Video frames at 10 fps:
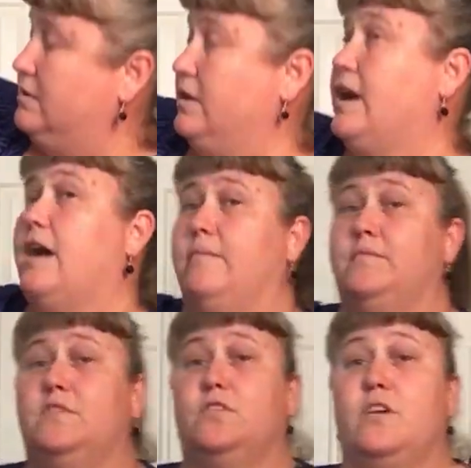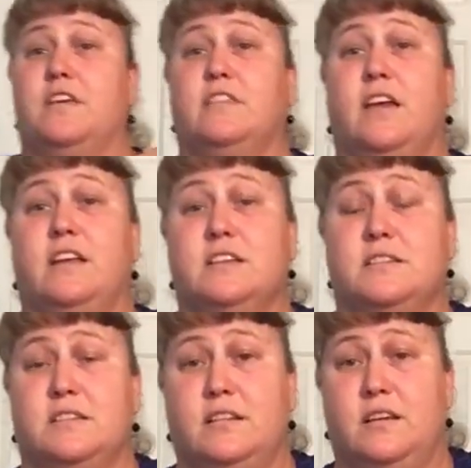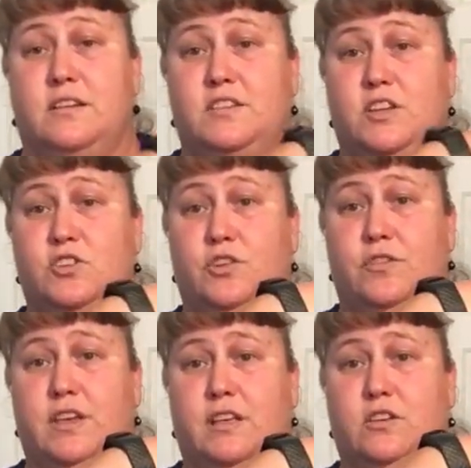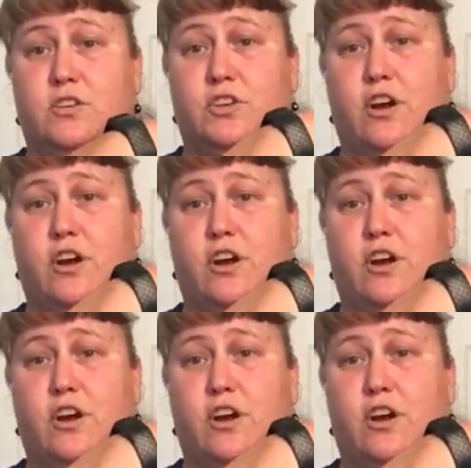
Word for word: Yeah, so I think that is an intentional thing. There's your